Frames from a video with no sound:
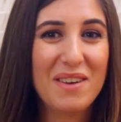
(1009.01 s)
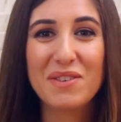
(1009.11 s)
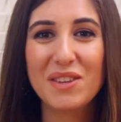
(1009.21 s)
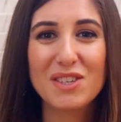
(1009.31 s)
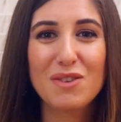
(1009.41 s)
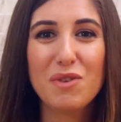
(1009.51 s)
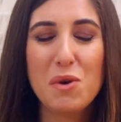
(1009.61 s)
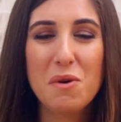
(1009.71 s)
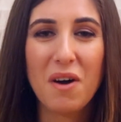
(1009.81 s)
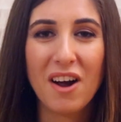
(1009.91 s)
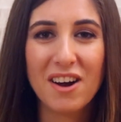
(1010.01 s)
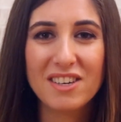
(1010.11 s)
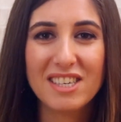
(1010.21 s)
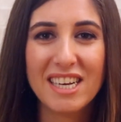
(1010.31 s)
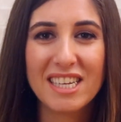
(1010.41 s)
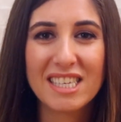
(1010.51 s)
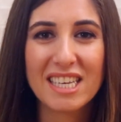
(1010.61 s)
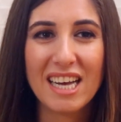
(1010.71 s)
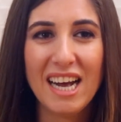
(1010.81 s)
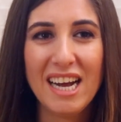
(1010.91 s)
And for those of you who aren't, it's
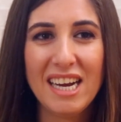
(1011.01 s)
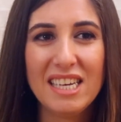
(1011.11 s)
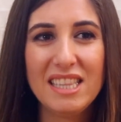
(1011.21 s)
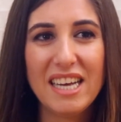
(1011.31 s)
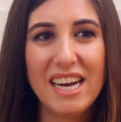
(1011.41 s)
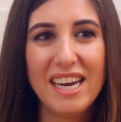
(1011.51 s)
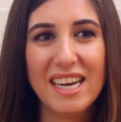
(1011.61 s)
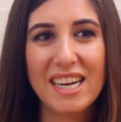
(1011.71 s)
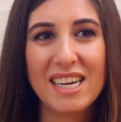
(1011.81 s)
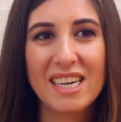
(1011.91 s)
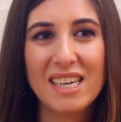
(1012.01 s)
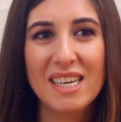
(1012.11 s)
kind of like,